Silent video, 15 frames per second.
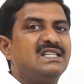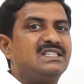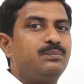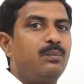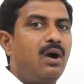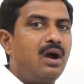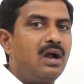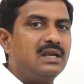
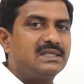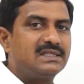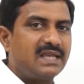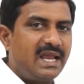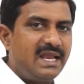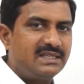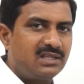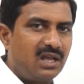small
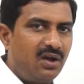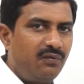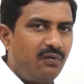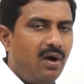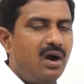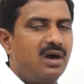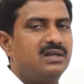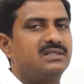size
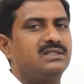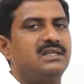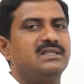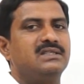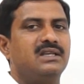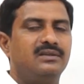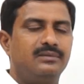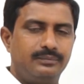of
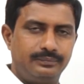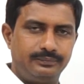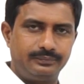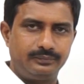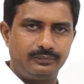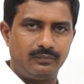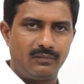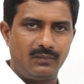oxygen.
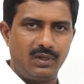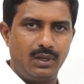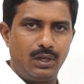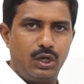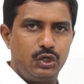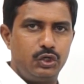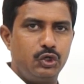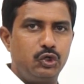
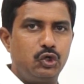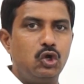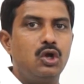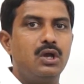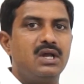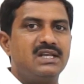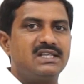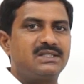Due
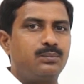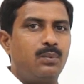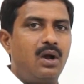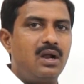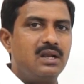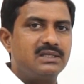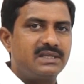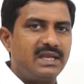to
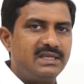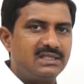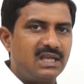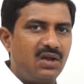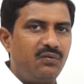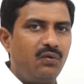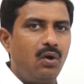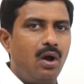small size
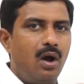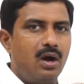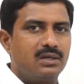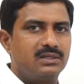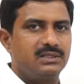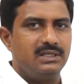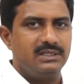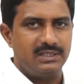of
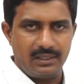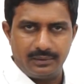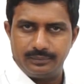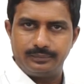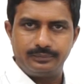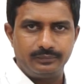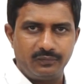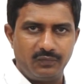oxygen
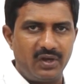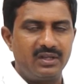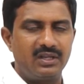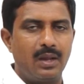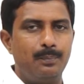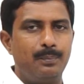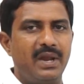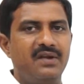when
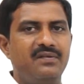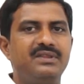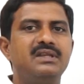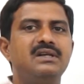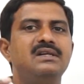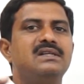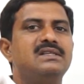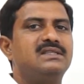compared with
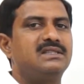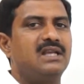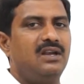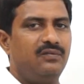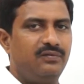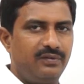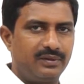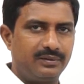
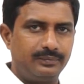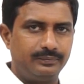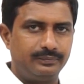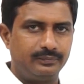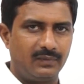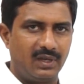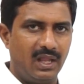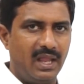sulfur.
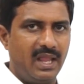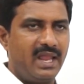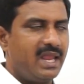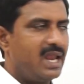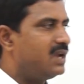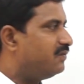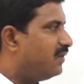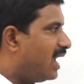
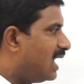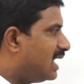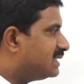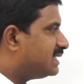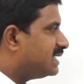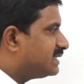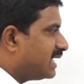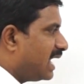In
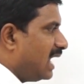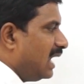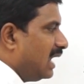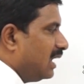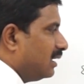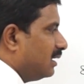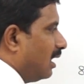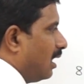valency
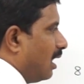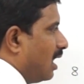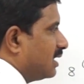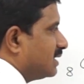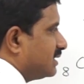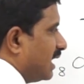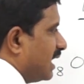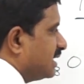cell,
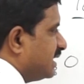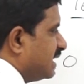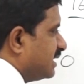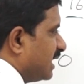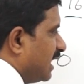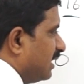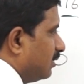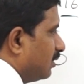oxygen
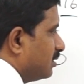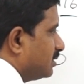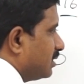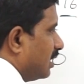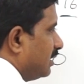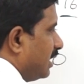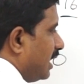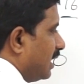6 electrons
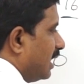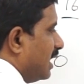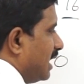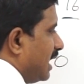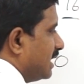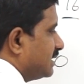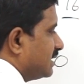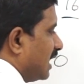are there,
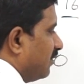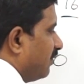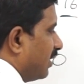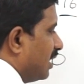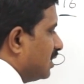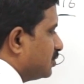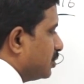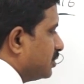in
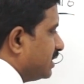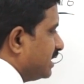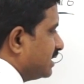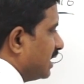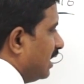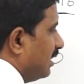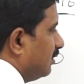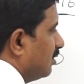sulfur also
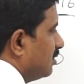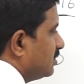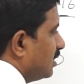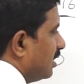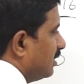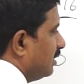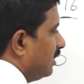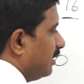6 electrons
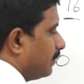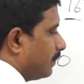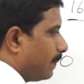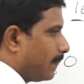are there.